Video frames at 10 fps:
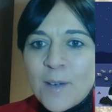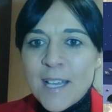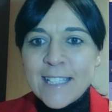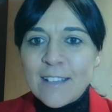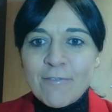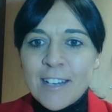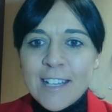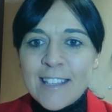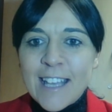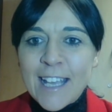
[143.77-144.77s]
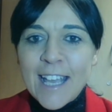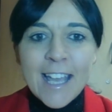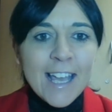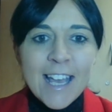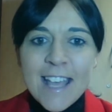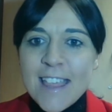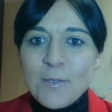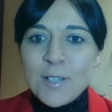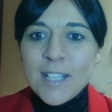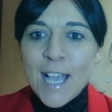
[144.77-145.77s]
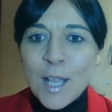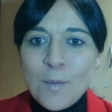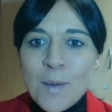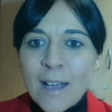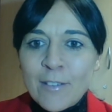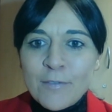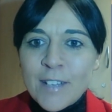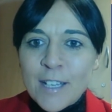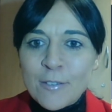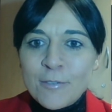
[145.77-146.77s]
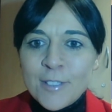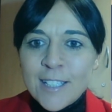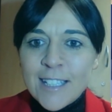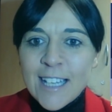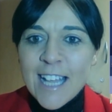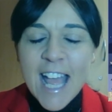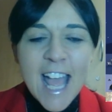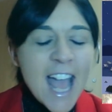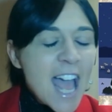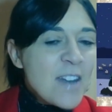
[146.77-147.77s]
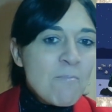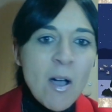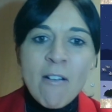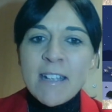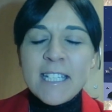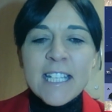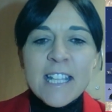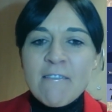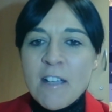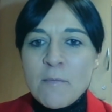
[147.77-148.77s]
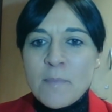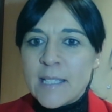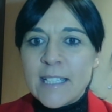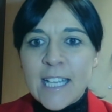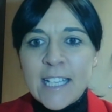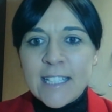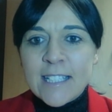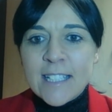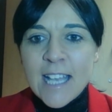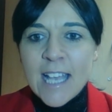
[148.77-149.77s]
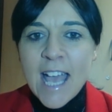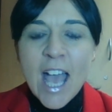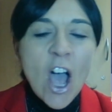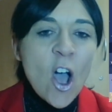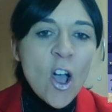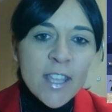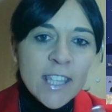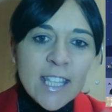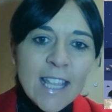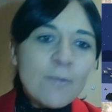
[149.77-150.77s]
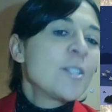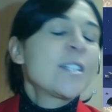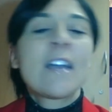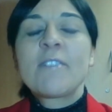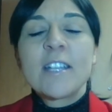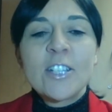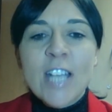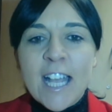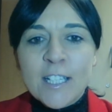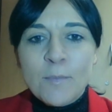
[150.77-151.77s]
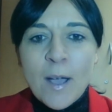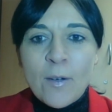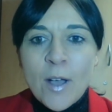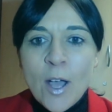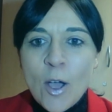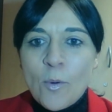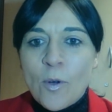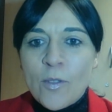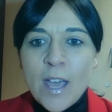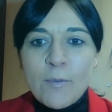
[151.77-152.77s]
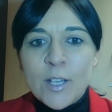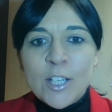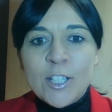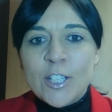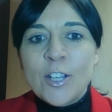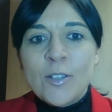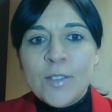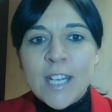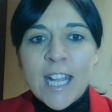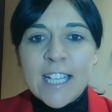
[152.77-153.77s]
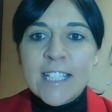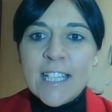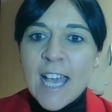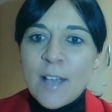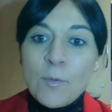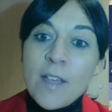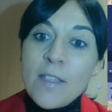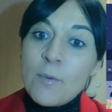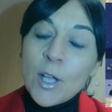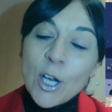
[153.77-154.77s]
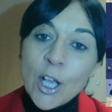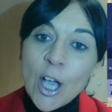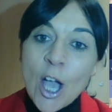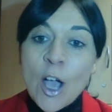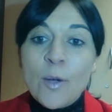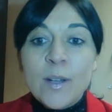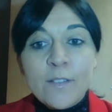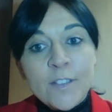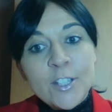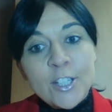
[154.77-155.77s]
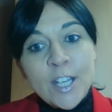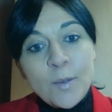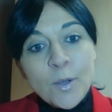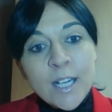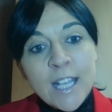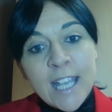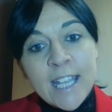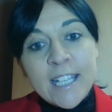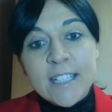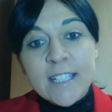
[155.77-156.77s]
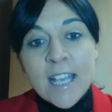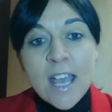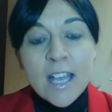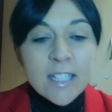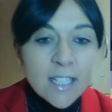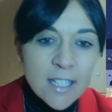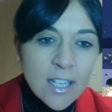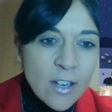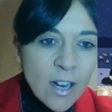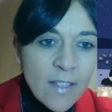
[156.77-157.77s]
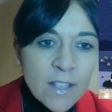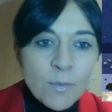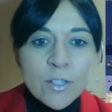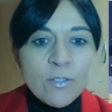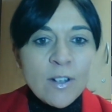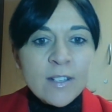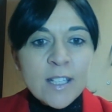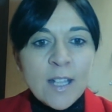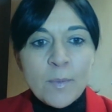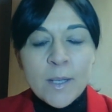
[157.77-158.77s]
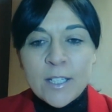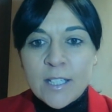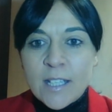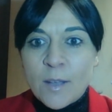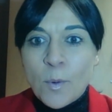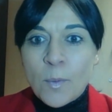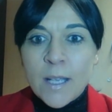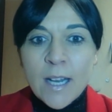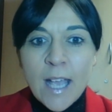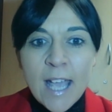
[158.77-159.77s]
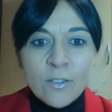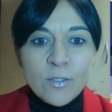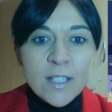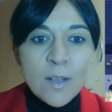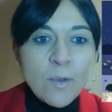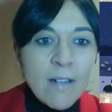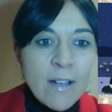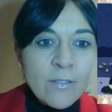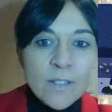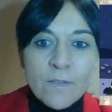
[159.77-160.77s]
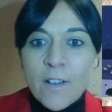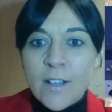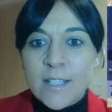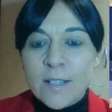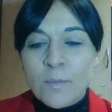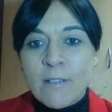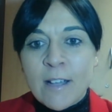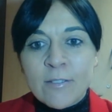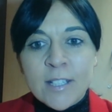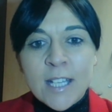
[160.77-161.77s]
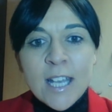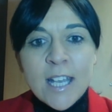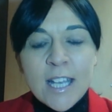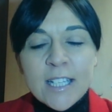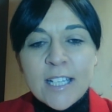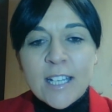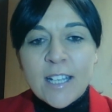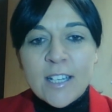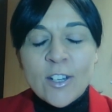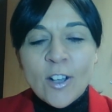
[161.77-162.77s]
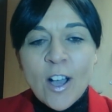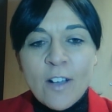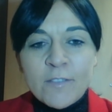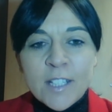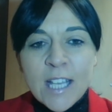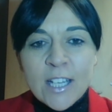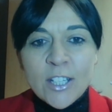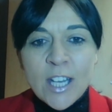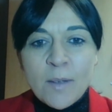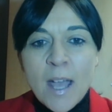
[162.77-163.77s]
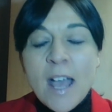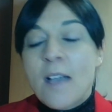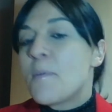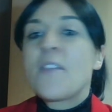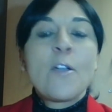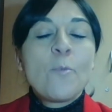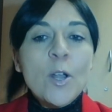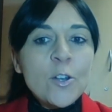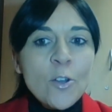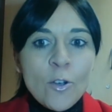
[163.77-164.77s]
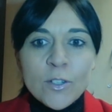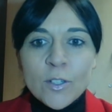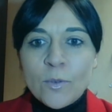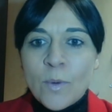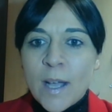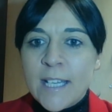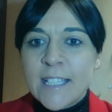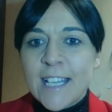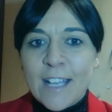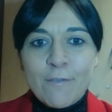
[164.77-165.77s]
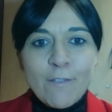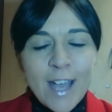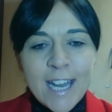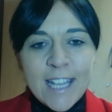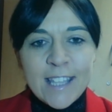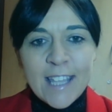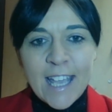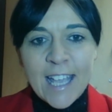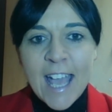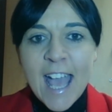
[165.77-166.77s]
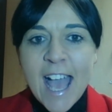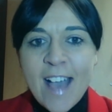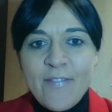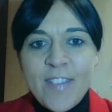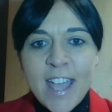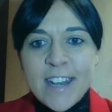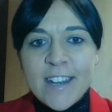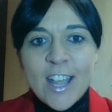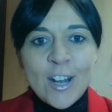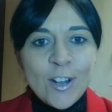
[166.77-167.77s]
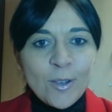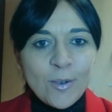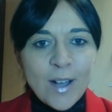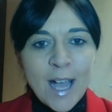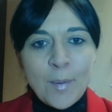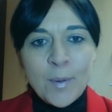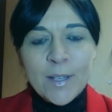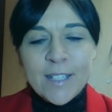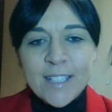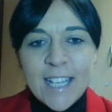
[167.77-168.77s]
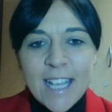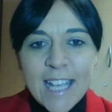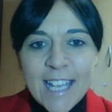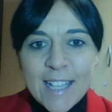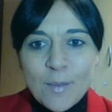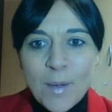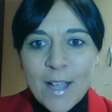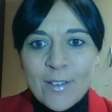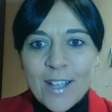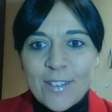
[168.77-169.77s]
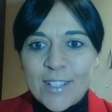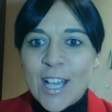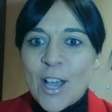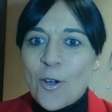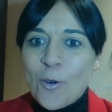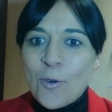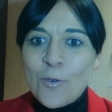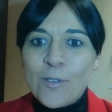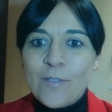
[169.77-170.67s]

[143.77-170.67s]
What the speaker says: waiting for anything. They were just hanging about in a field, minding their own business. I think they were just having a chat about what they were going to do the next day and where they were going to go and if the sheep were going to eat, because it doesn't look like there's much grass in that picture, so they're probably going to head on somewhere else and find somewhere else to look after their sheep. But they were not waiting for anything. And then look what happened in the background. All